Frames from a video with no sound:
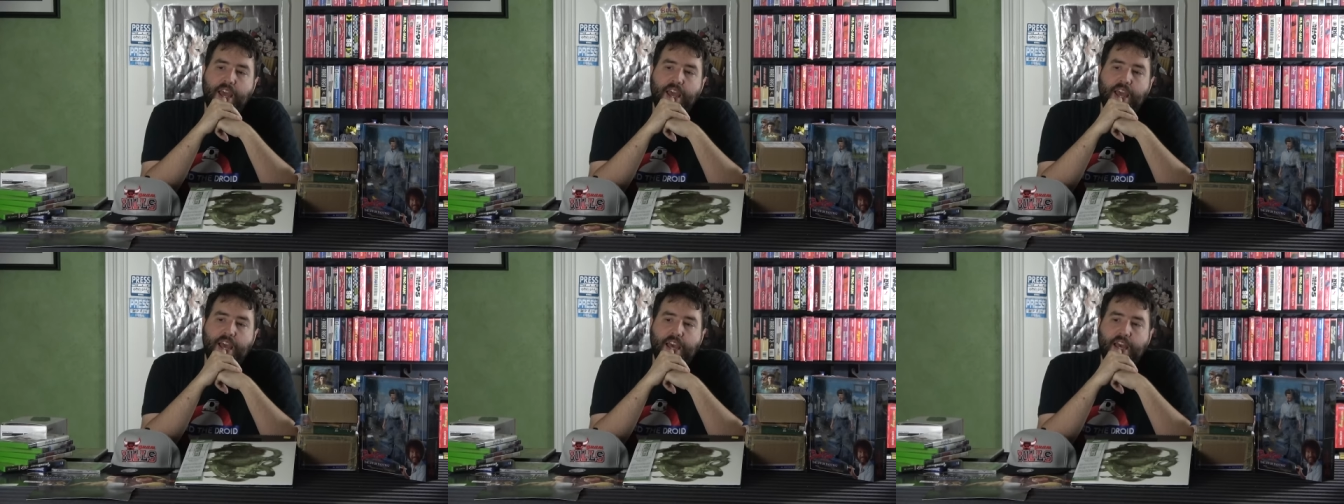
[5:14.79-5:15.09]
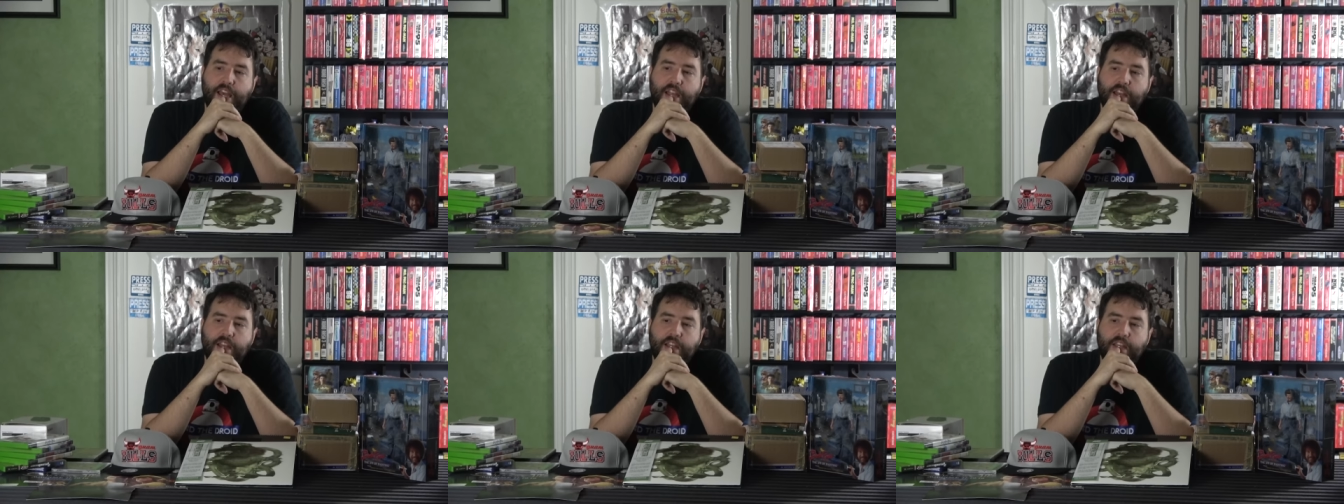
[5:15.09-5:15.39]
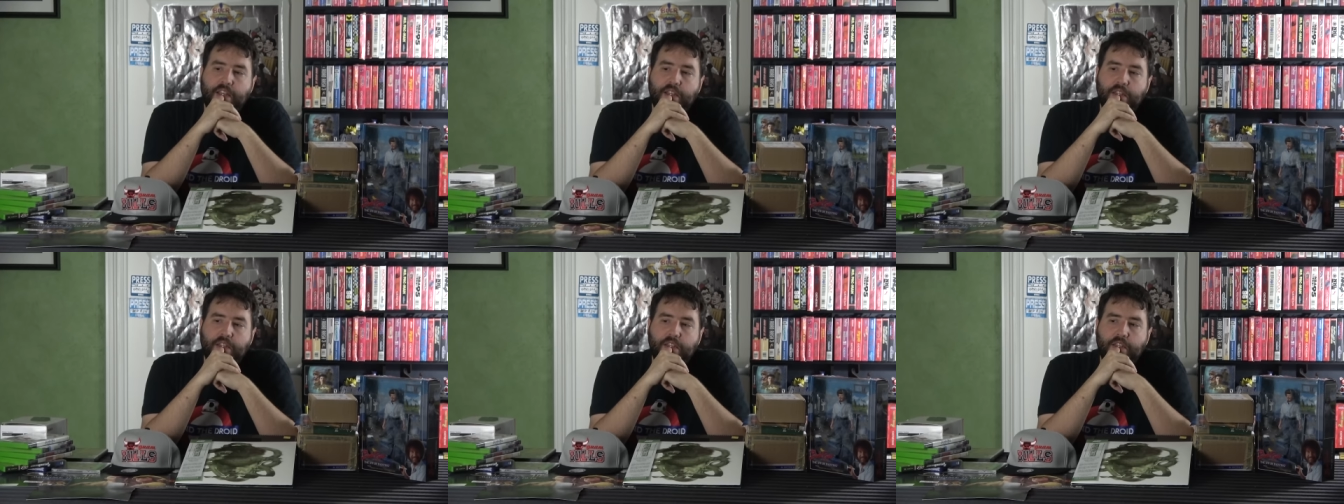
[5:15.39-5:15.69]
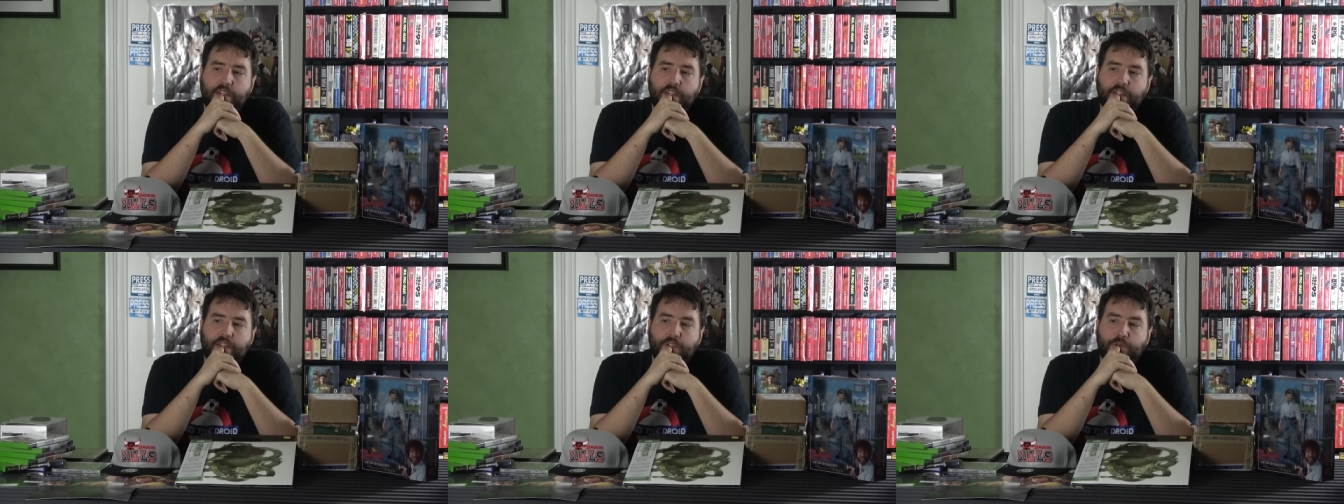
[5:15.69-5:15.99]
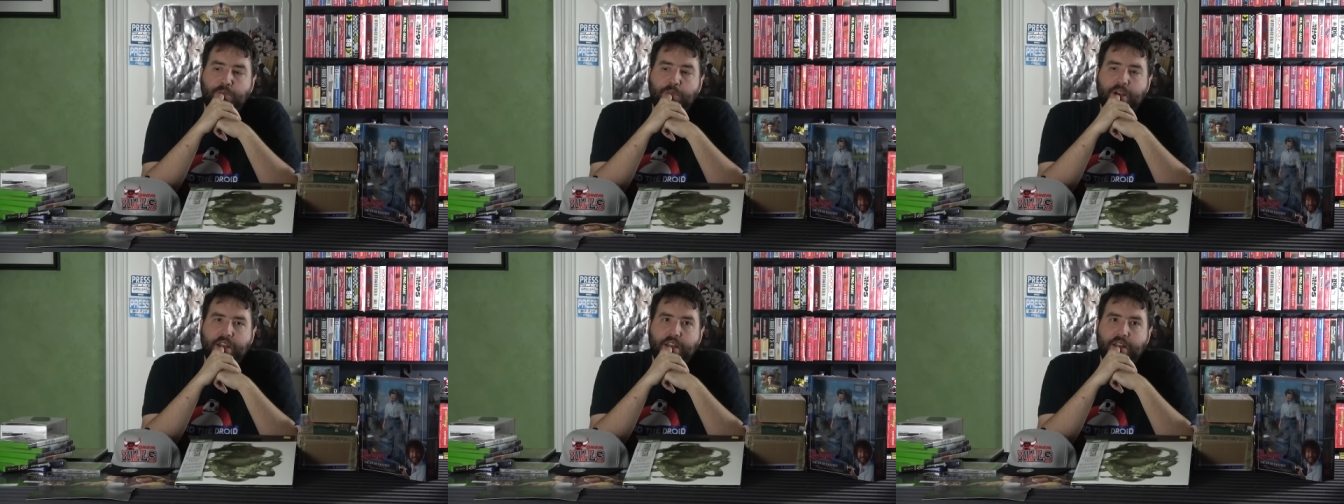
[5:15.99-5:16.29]
And
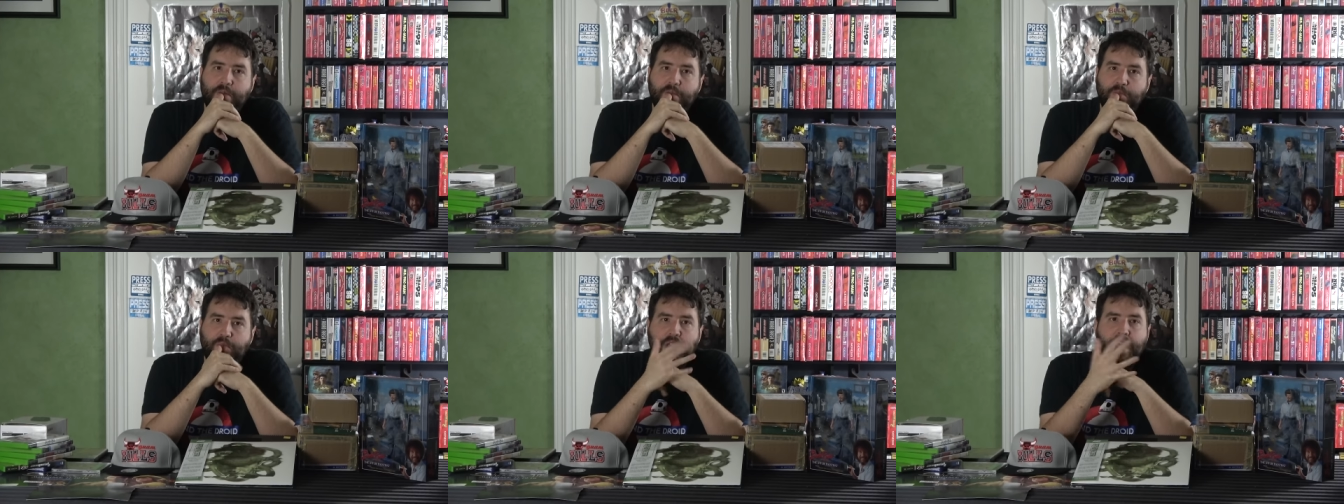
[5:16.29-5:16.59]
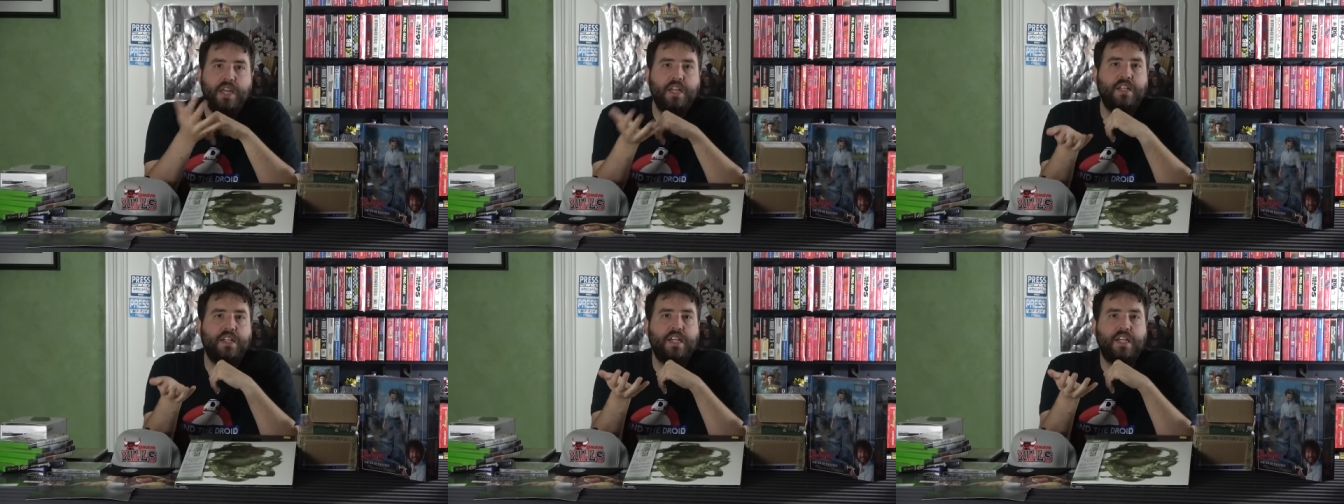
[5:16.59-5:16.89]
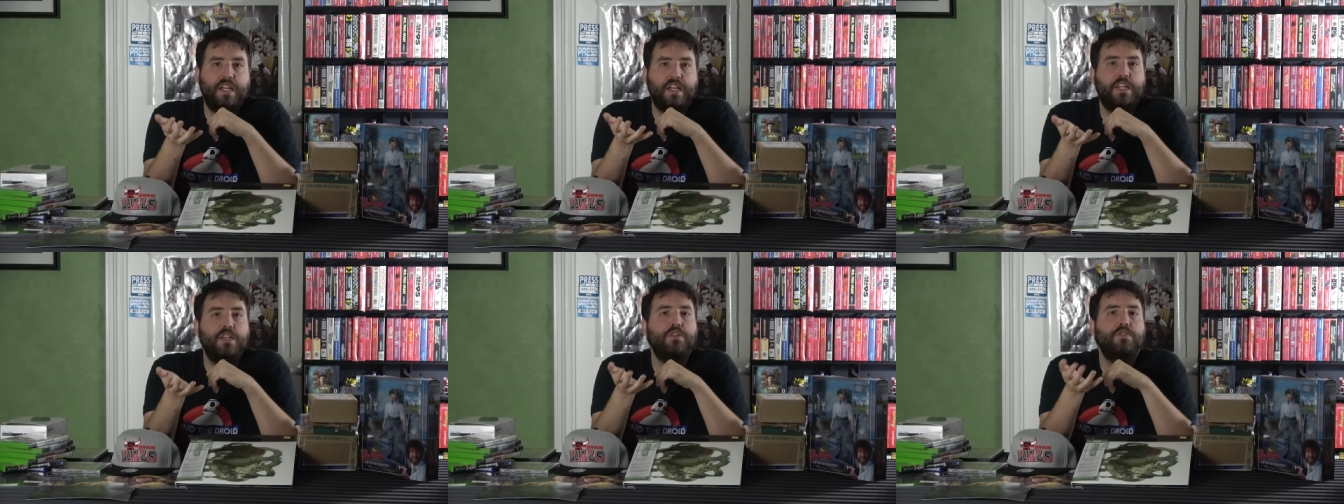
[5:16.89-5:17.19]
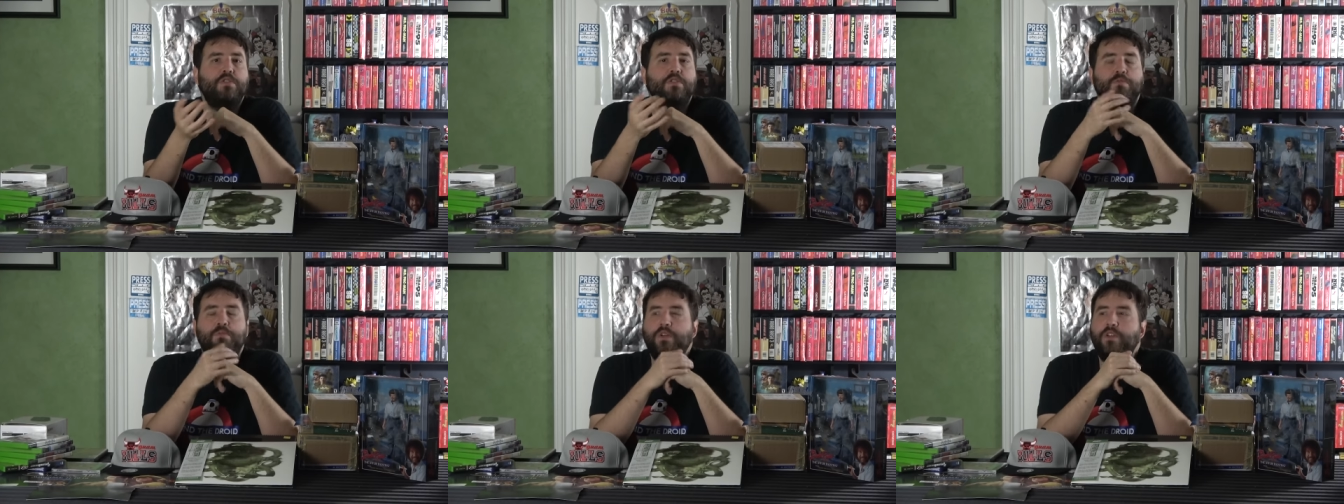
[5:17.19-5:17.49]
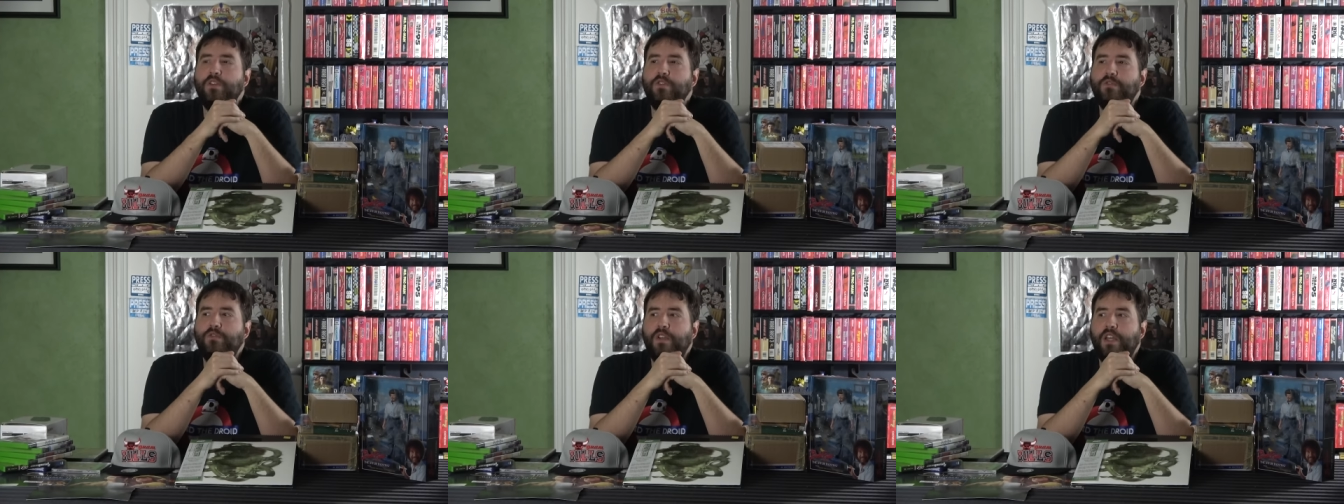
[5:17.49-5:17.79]
despite being like a huge
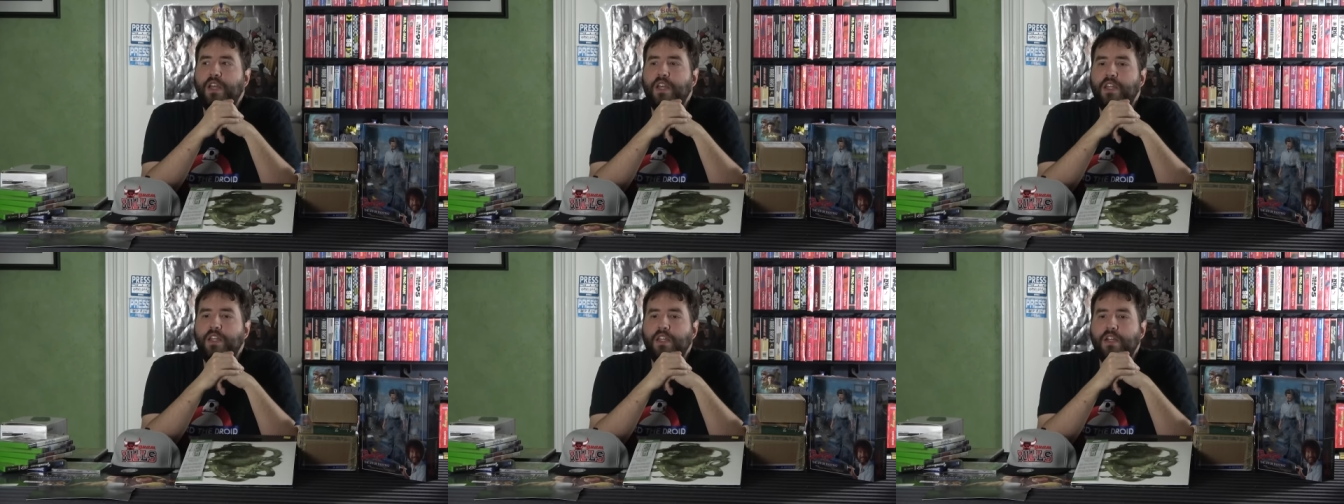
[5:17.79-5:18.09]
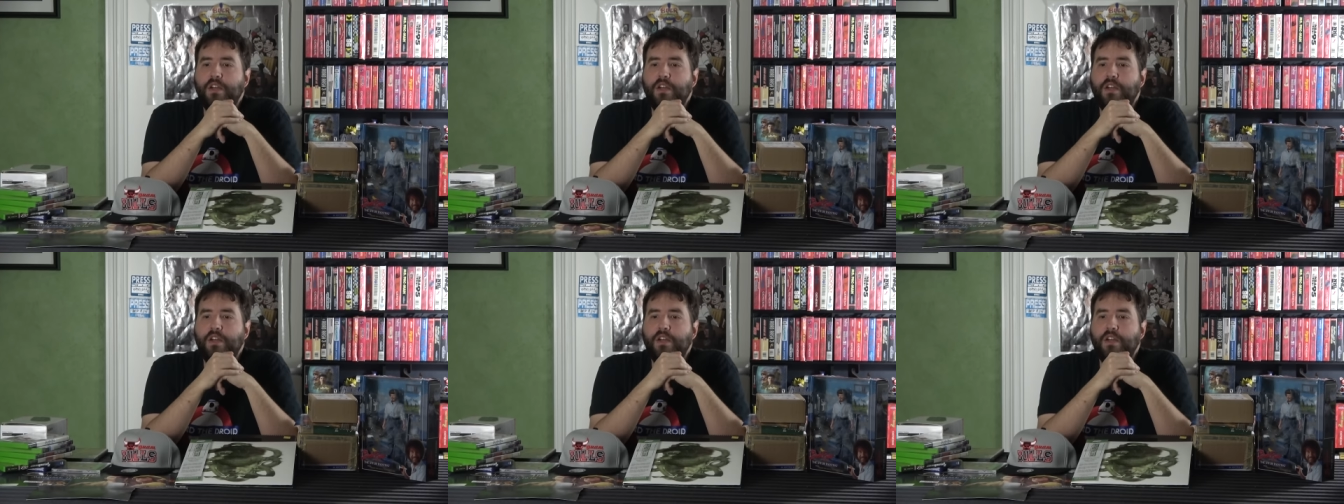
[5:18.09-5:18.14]
Bulls fan,